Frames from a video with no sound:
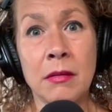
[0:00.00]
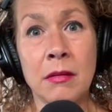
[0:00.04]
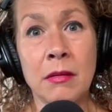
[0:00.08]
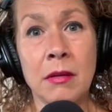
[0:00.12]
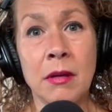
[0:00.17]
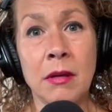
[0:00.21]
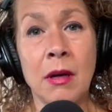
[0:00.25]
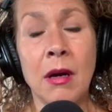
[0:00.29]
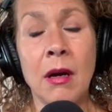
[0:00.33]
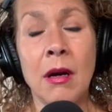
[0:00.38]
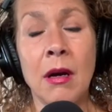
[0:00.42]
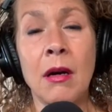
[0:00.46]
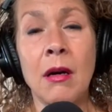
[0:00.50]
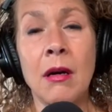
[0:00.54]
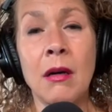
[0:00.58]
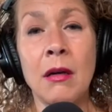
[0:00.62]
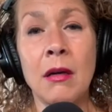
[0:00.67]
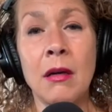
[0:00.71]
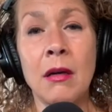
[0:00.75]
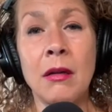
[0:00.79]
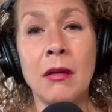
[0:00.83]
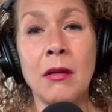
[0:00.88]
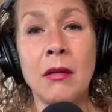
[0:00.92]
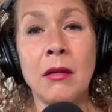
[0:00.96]

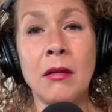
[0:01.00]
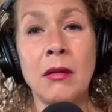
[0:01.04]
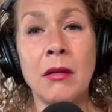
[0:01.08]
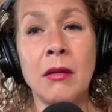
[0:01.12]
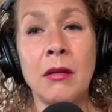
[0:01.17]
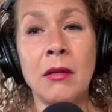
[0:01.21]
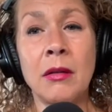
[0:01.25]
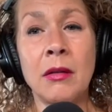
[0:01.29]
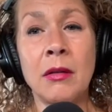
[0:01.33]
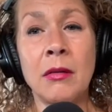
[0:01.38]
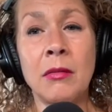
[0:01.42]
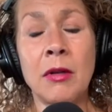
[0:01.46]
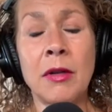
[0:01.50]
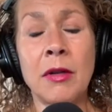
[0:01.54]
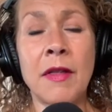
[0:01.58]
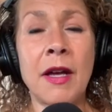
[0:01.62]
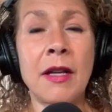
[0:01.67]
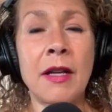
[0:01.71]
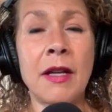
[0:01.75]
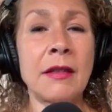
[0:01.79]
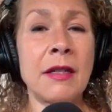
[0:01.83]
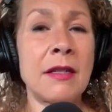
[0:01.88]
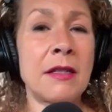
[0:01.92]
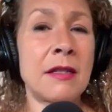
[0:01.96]
Oh, well,
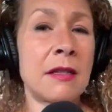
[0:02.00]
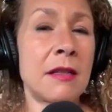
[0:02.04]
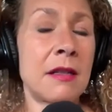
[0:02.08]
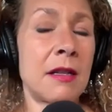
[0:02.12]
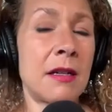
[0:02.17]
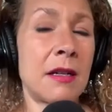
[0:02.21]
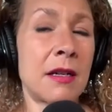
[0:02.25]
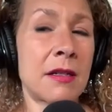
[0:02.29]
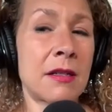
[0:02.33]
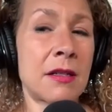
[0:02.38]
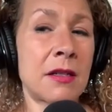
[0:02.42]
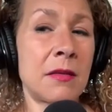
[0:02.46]
that leads to the next